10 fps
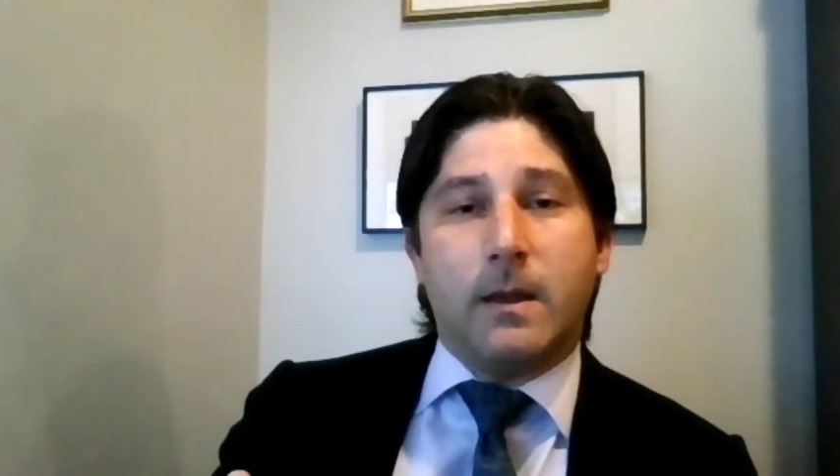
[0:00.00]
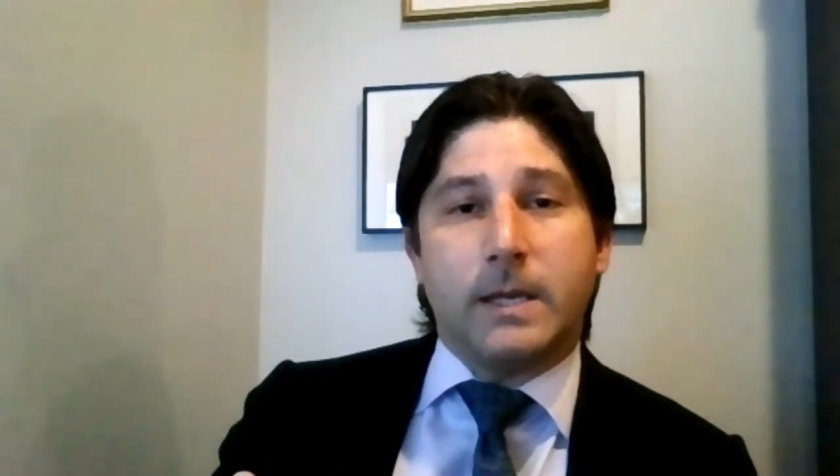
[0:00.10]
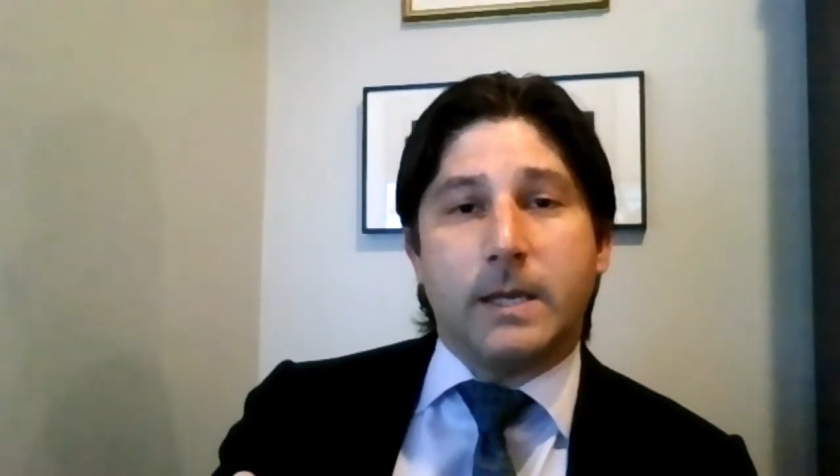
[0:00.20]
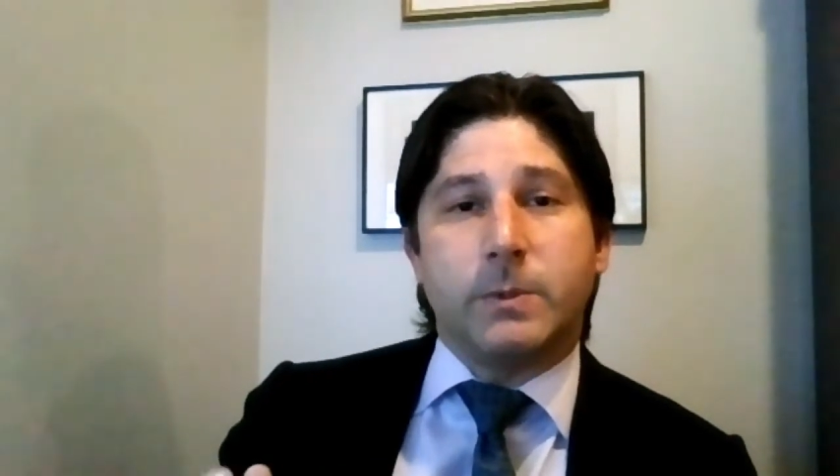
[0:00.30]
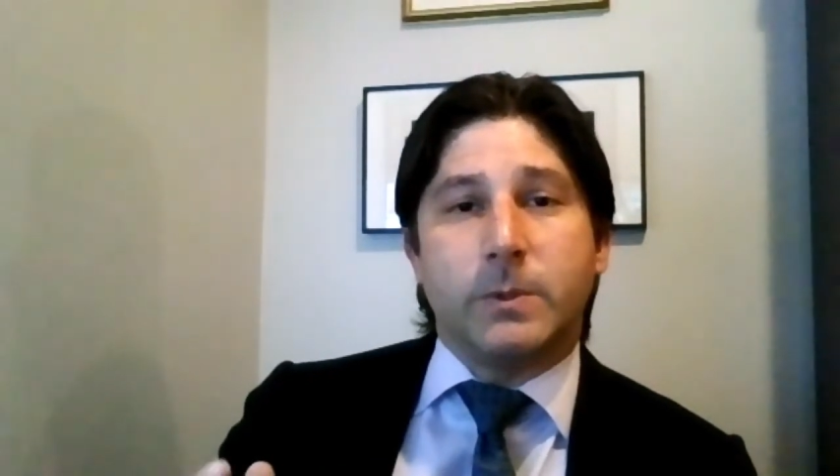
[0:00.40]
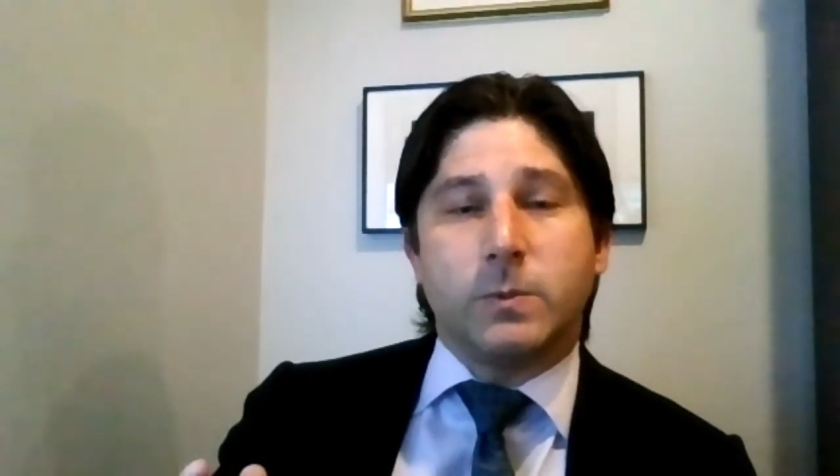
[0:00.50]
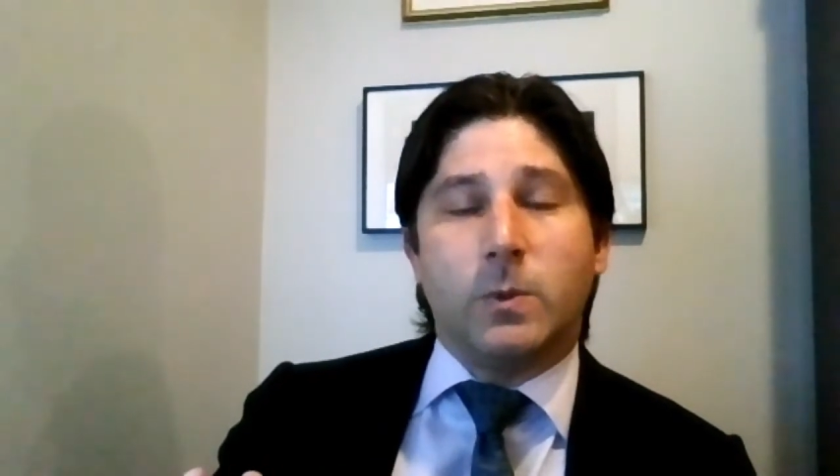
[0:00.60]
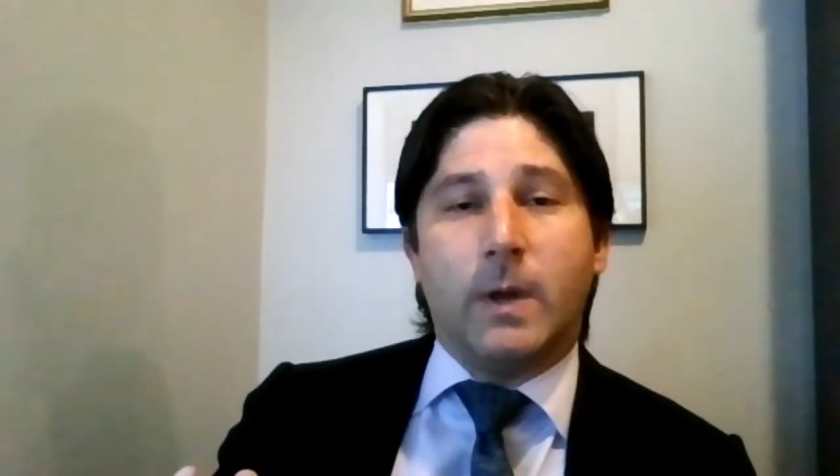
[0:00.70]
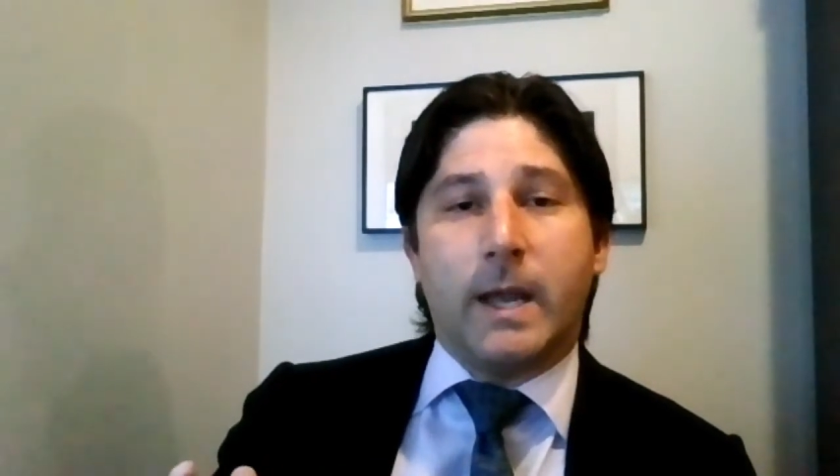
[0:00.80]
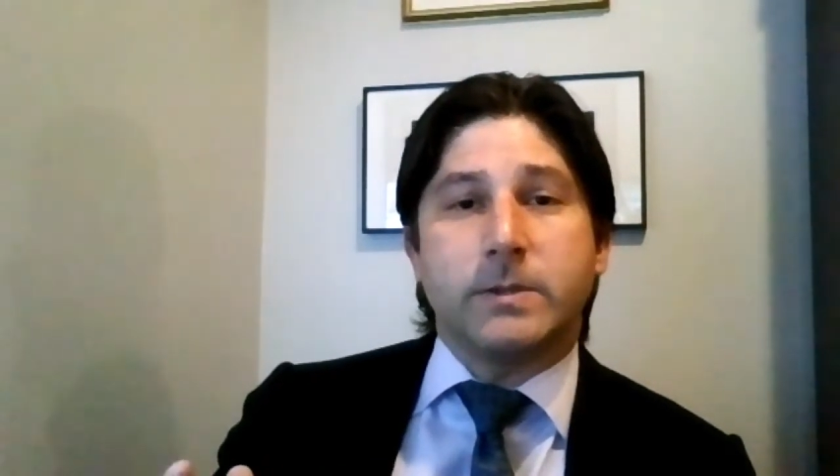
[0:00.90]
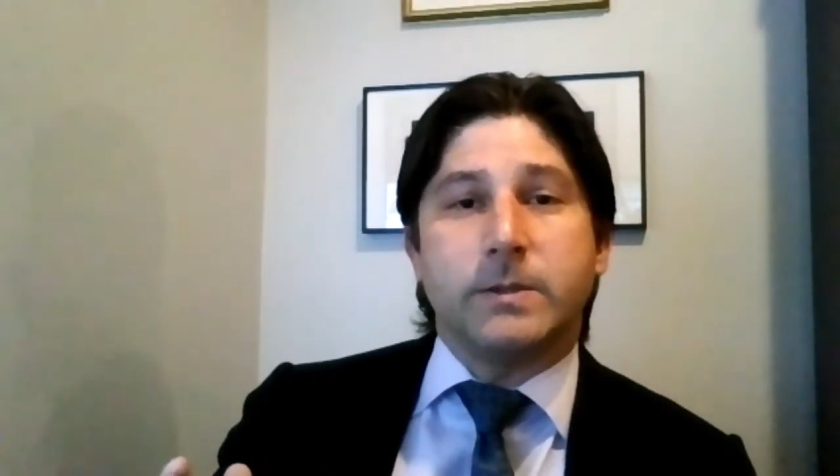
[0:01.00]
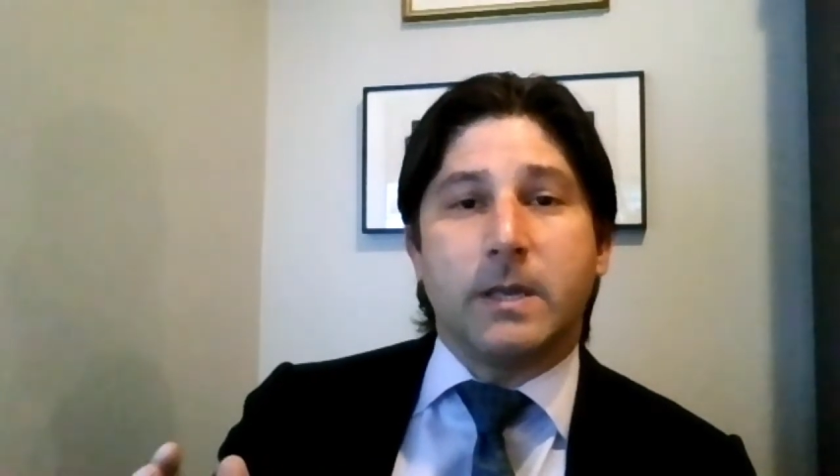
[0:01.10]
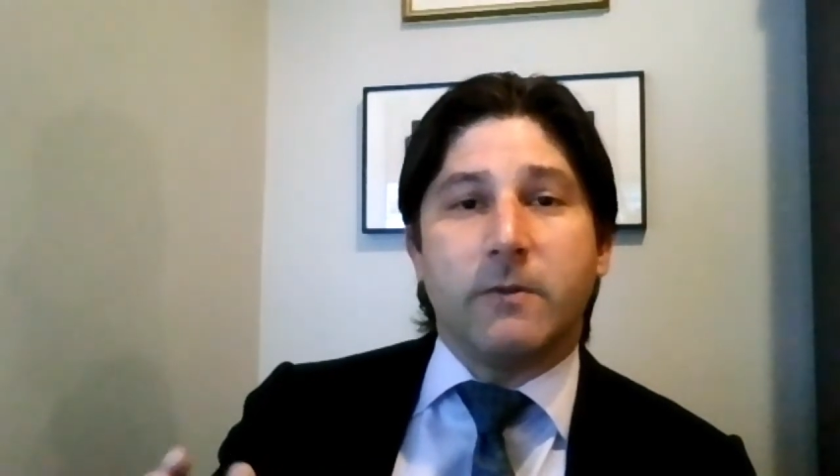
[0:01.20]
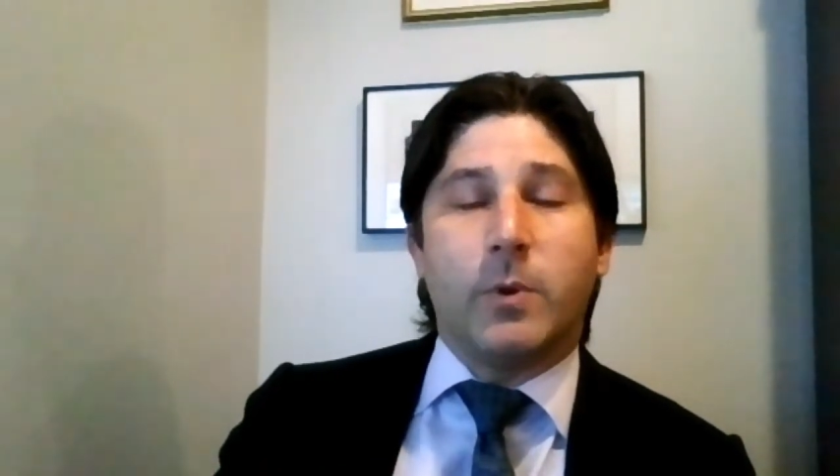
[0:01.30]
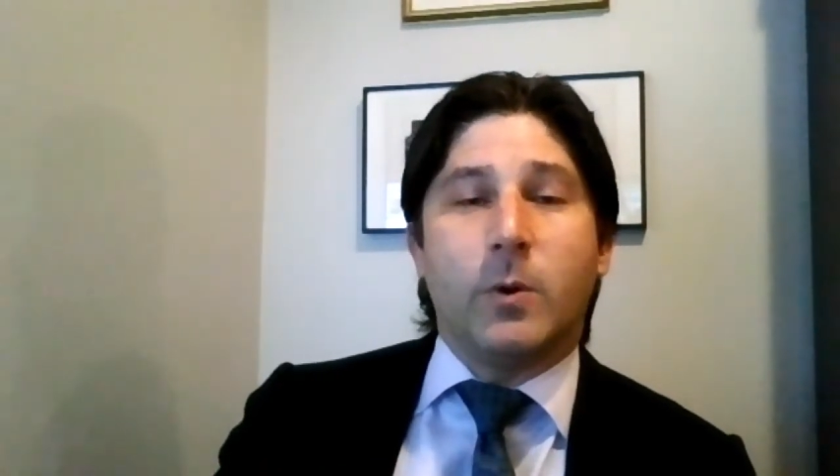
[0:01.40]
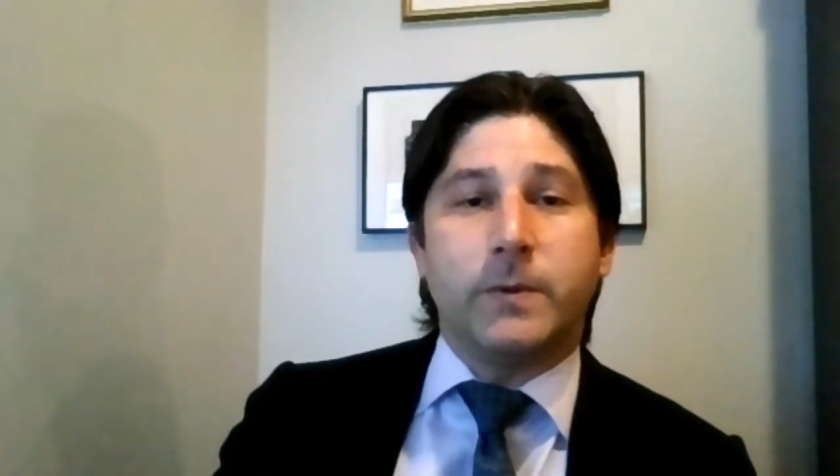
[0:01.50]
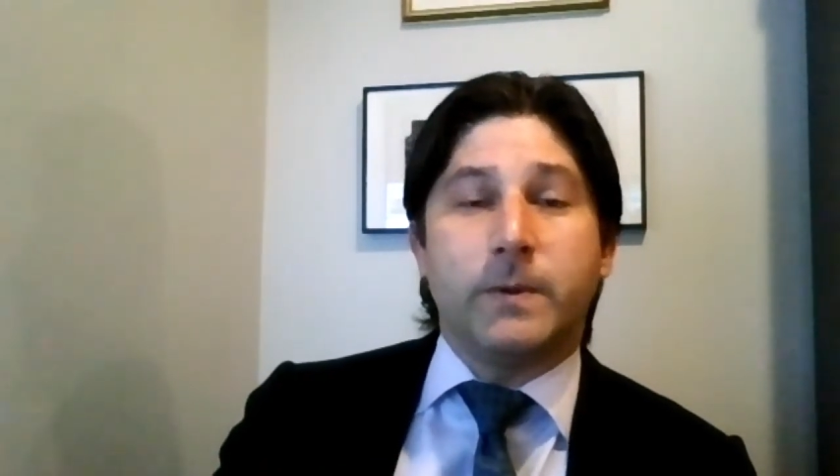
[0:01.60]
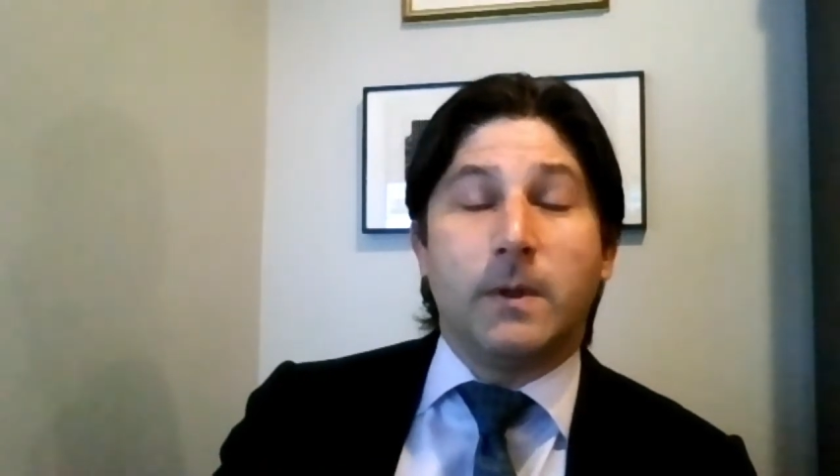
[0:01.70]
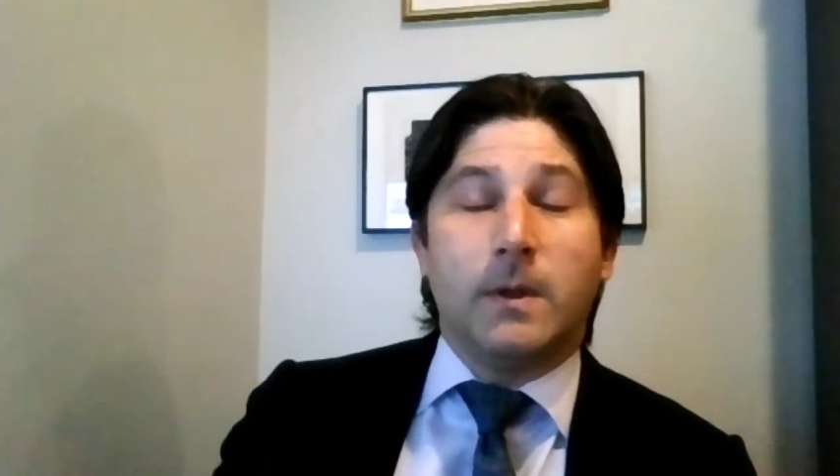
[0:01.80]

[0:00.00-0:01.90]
experts will actually give both